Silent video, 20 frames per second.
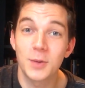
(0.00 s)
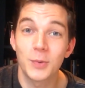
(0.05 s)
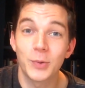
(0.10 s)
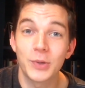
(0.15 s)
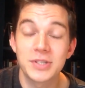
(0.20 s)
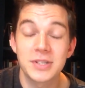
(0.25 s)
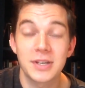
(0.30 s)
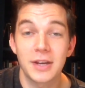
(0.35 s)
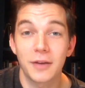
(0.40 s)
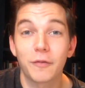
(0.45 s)

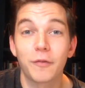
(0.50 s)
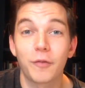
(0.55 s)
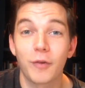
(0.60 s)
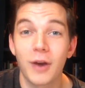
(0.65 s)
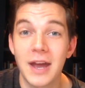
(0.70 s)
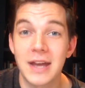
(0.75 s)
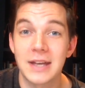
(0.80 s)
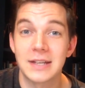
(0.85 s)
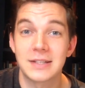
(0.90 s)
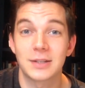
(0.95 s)
wasn't
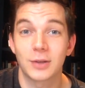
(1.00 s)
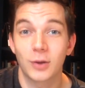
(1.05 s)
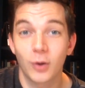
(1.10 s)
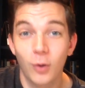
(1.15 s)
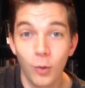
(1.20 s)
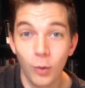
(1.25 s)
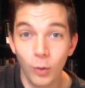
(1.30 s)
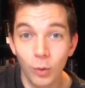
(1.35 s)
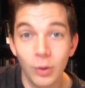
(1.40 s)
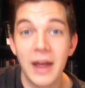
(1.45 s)
afraid to
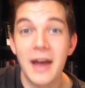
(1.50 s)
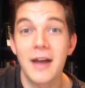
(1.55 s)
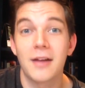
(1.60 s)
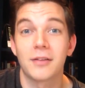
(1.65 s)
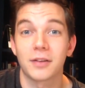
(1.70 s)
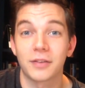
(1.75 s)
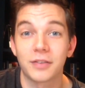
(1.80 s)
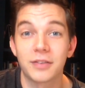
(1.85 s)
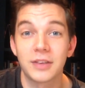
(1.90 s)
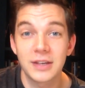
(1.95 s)
call out
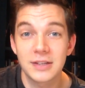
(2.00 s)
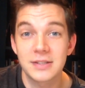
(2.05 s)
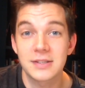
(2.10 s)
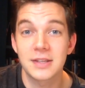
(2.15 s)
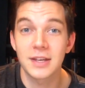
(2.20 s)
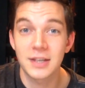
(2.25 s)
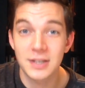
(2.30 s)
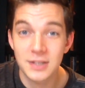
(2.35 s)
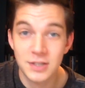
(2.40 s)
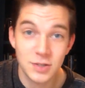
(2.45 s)
the things
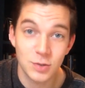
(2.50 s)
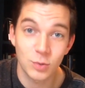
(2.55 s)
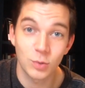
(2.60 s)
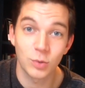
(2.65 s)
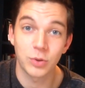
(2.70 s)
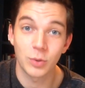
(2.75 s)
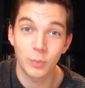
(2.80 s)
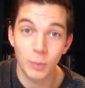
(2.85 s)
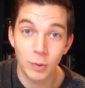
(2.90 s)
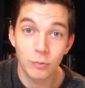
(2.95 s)
that he saw
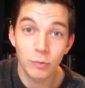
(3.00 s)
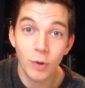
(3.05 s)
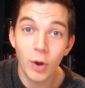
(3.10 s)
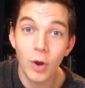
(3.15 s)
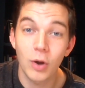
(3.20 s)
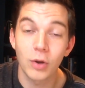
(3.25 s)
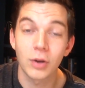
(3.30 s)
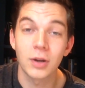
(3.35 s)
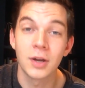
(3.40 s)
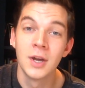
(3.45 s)
that were
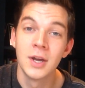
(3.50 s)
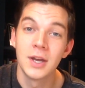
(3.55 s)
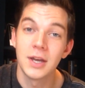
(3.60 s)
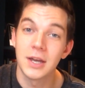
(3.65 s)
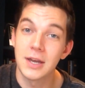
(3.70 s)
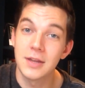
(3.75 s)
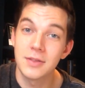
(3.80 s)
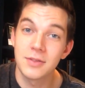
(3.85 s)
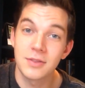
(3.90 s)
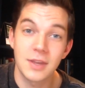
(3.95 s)
wrong
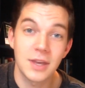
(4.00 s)
in,